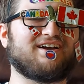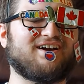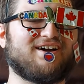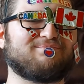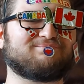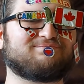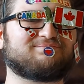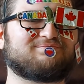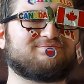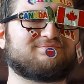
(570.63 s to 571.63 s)
Um,
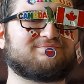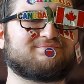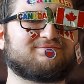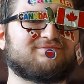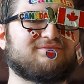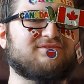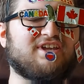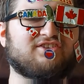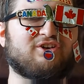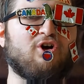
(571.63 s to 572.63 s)

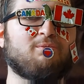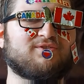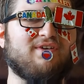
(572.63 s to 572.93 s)
get your hopes